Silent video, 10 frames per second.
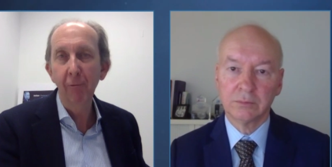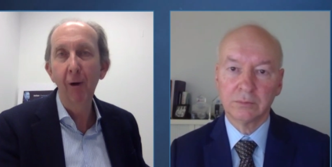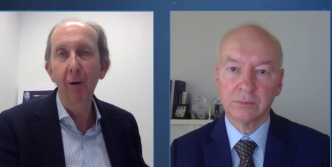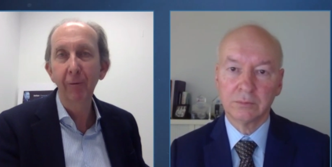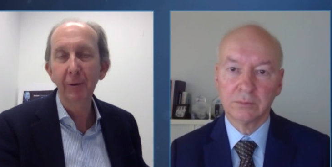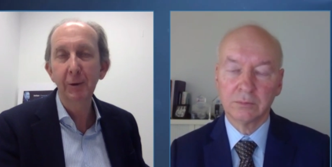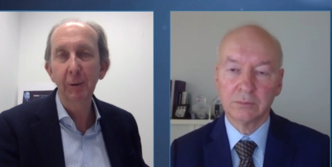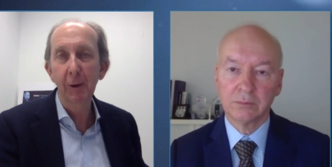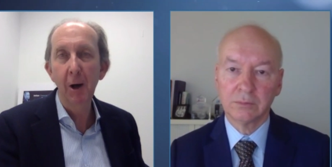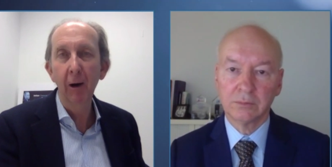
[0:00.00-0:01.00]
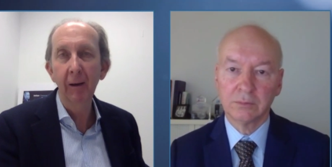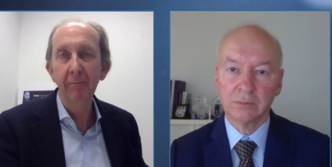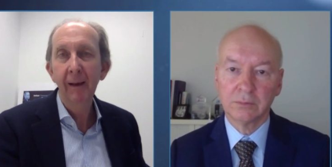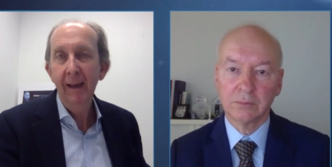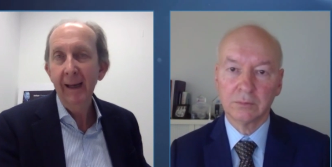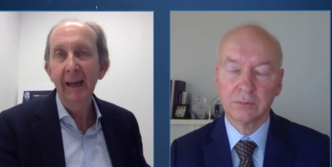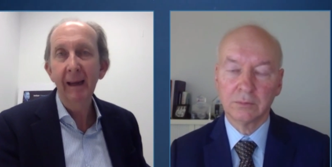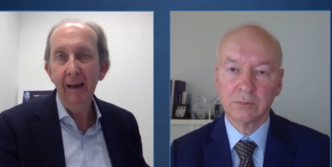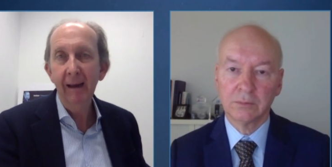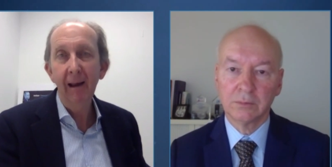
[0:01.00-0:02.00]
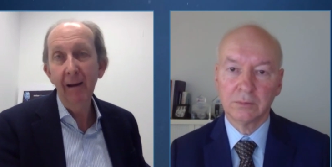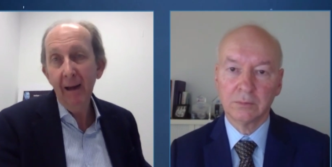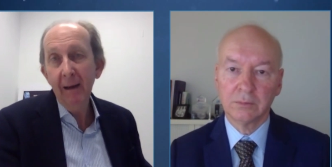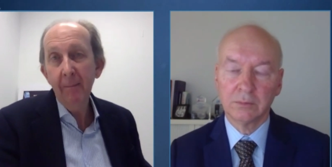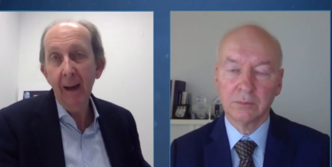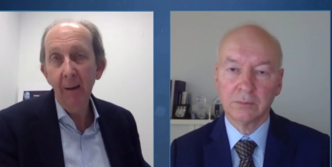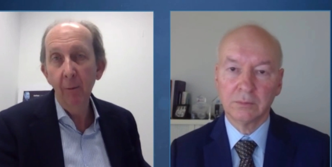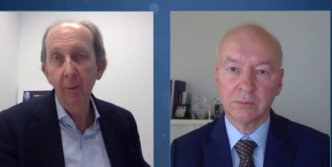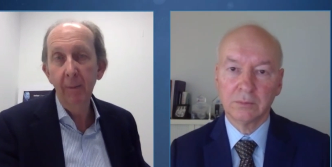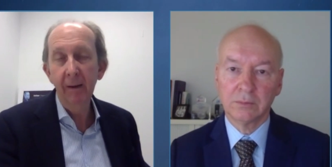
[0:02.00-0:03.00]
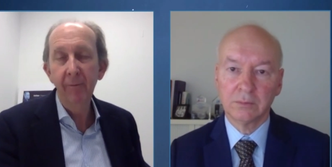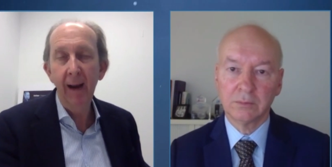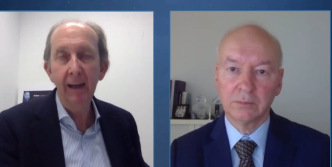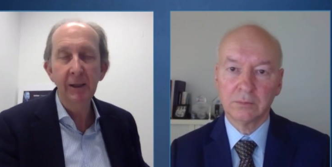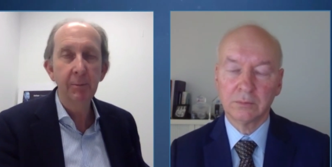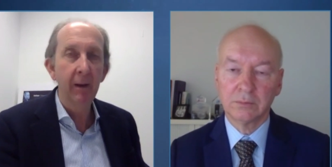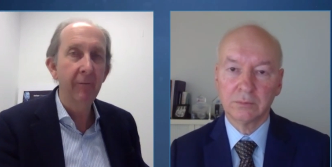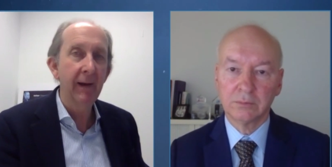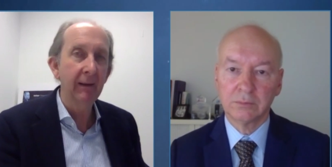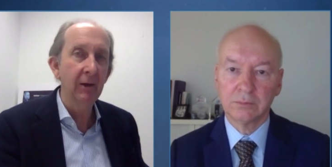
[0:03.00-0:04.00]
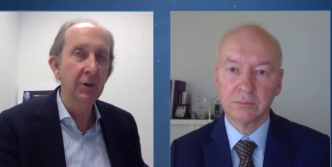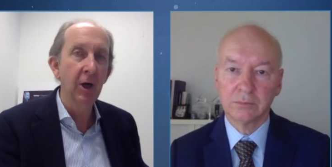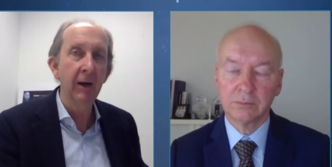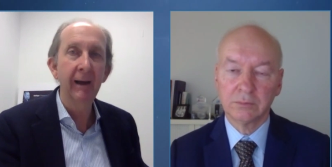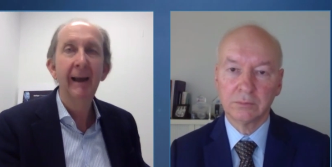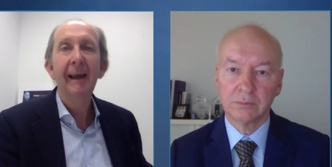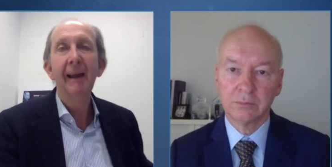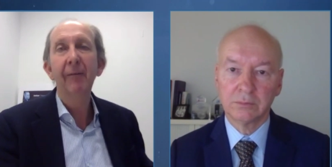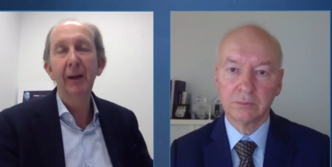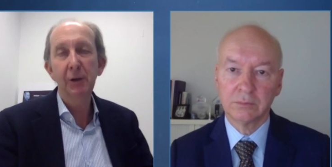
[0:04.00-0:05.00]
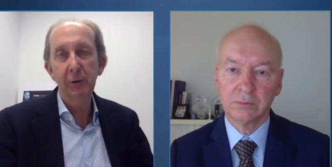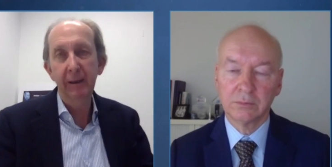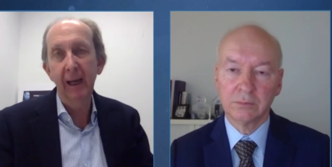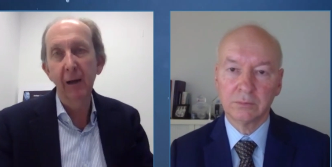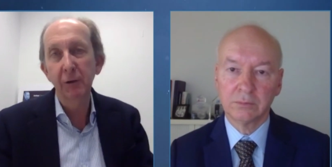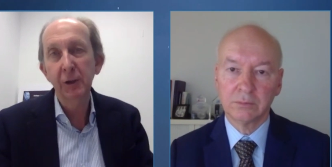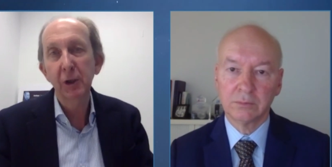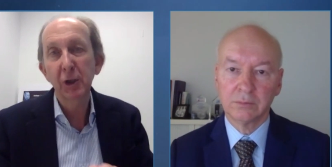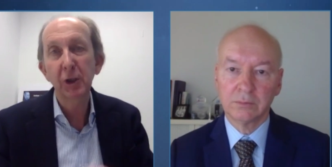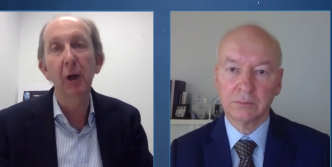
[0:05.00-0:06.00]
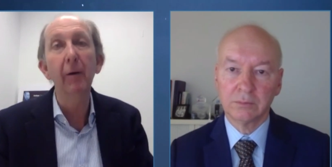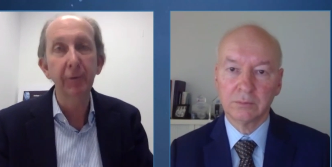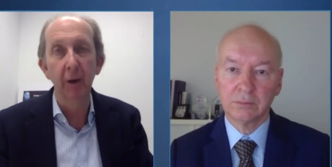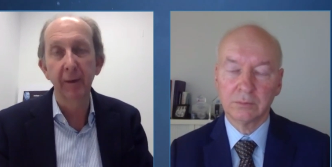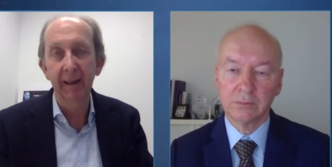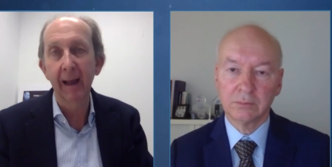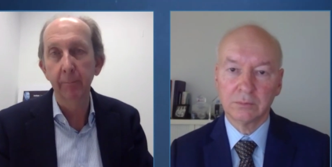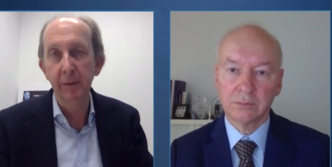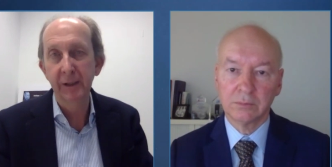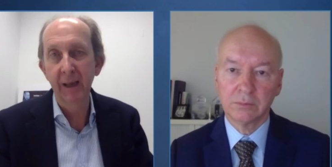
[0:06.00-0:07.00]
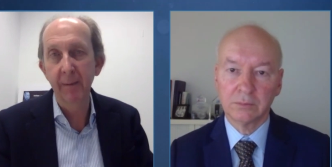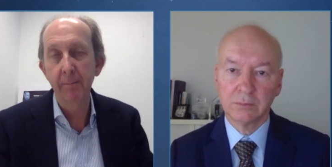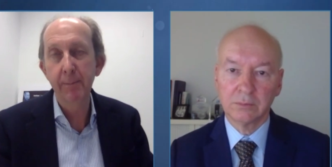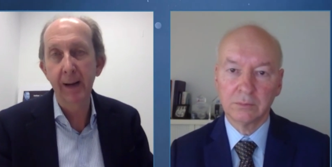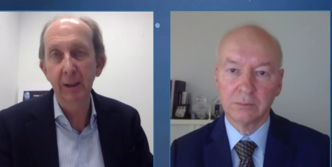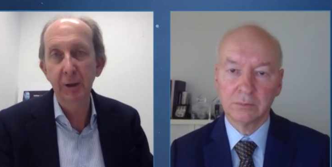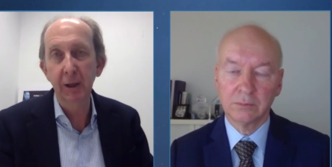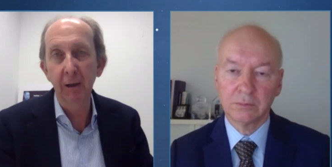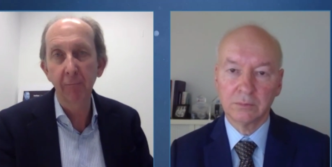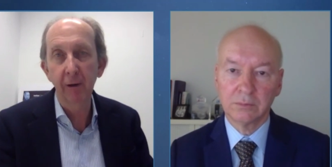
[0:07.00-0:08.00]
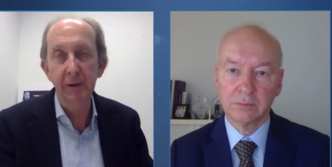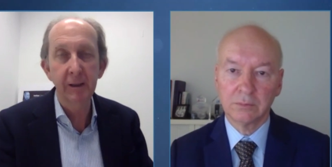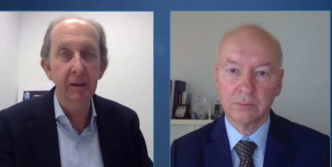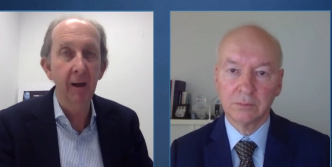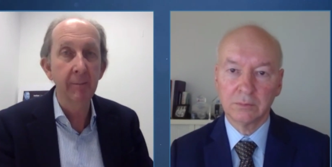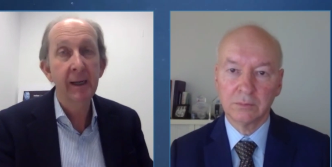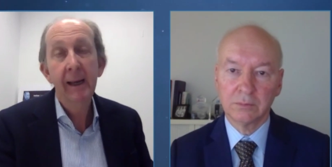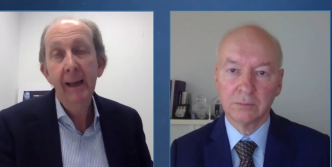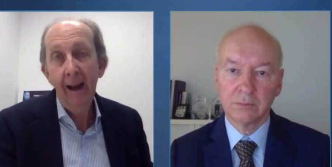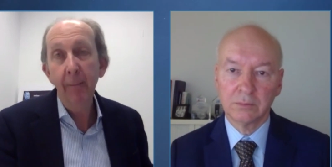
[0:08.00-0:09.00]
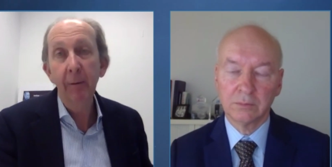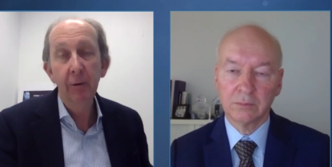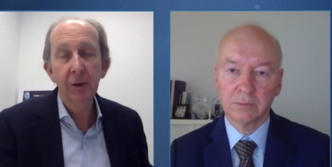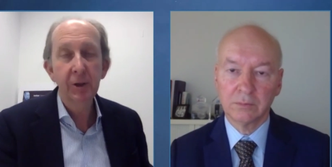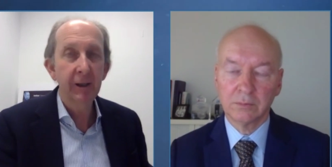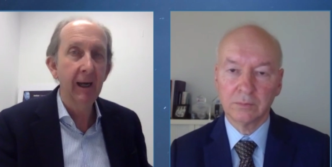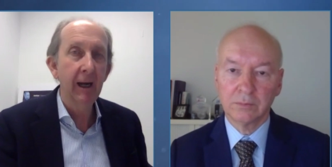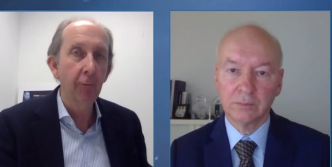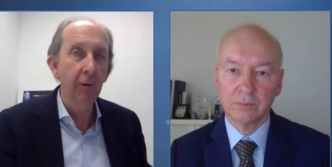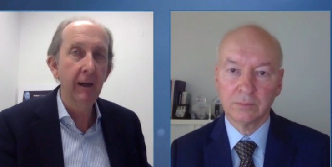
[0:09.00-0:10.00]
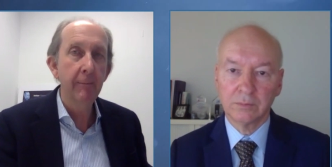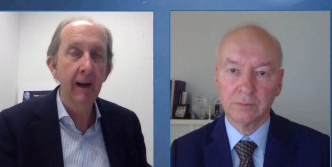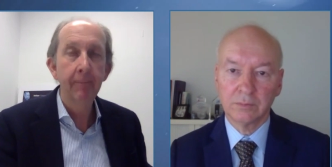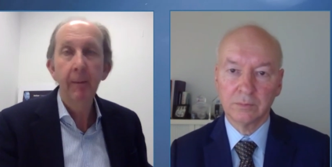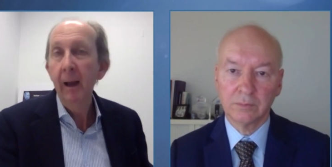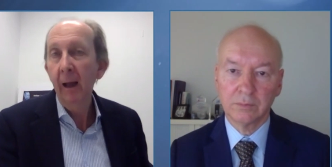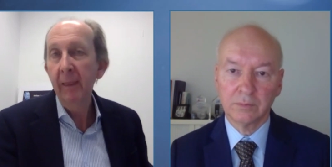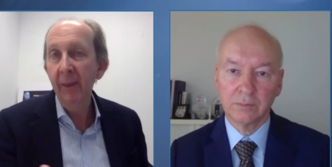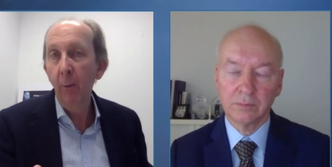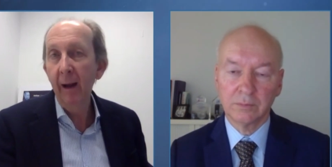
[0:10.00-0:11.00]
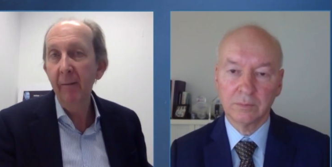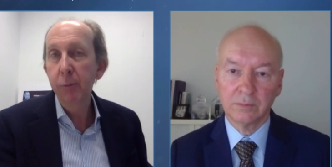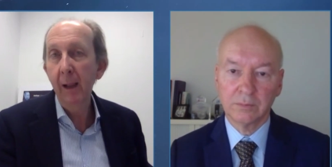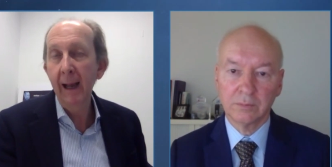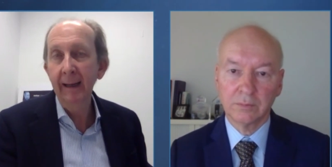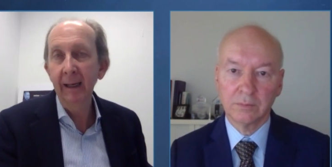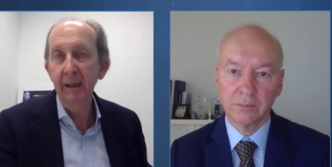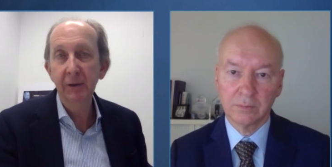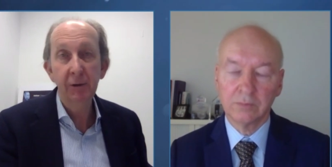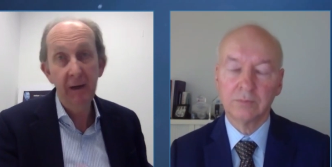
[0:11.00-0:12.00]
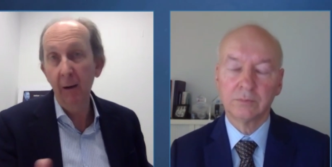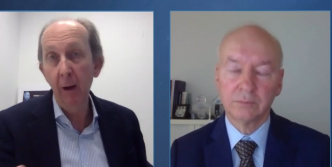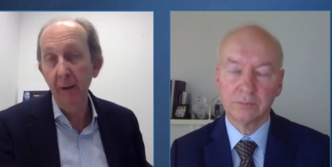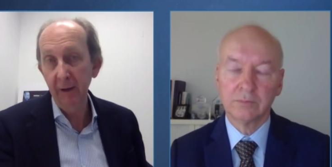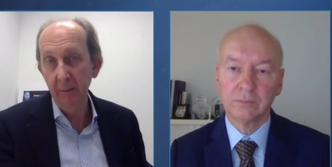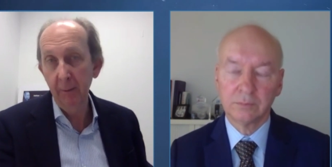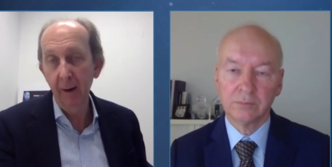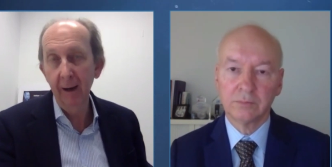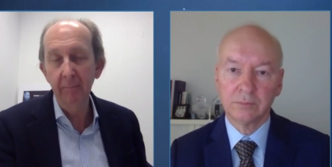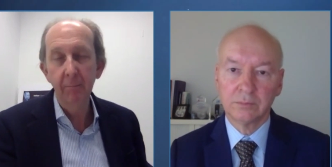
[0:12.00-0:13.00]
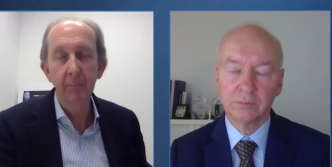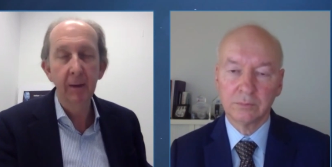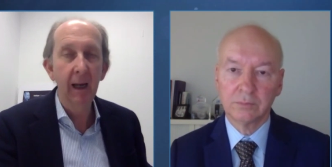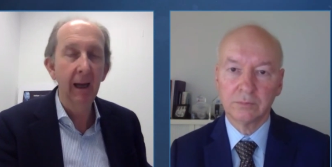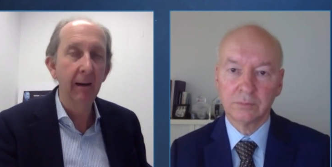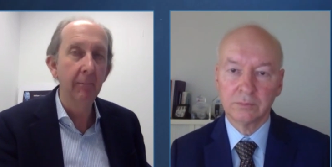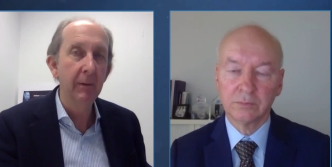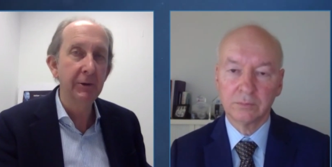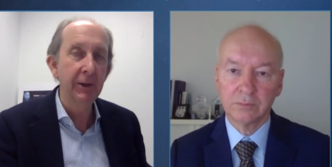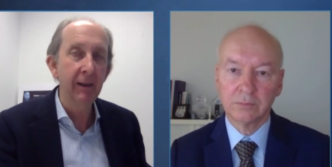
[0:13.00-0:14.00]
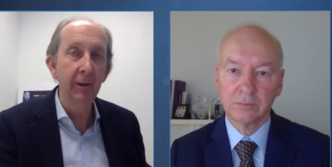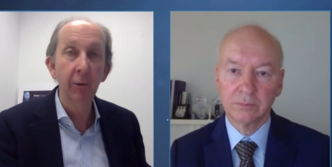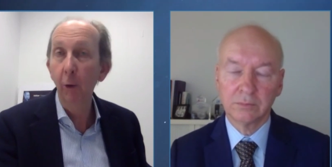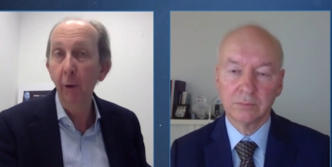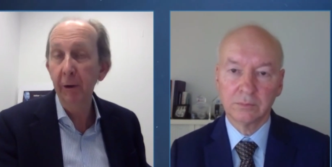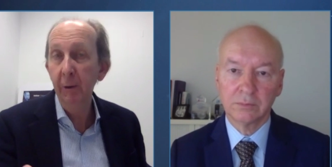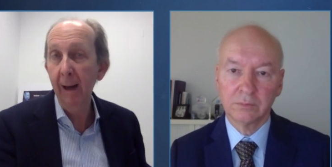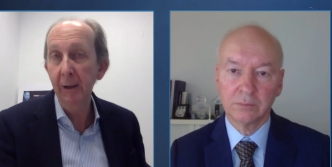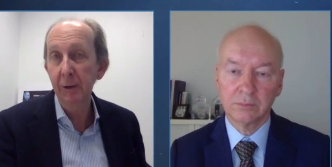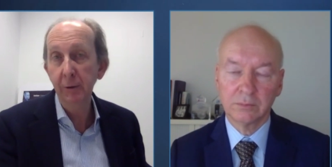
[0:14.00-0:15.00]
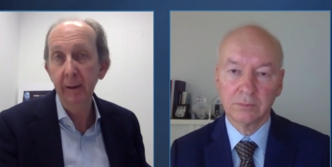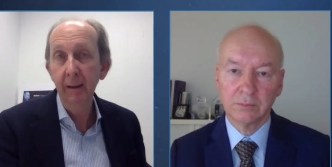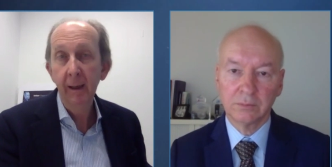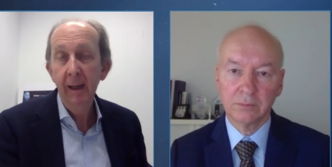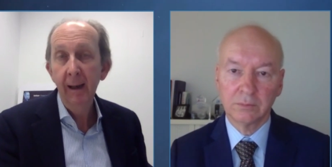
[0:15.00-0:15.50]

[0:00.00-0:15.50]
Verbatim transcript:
Speaker 1: wrong for too long, and he, you know he may well be advantaged by the fact that China eventually goes soft on the companies they've been punishing in recent times, and we could see a, a rebound. Another way of playing it is you know either you buy uh, Magellan or you actually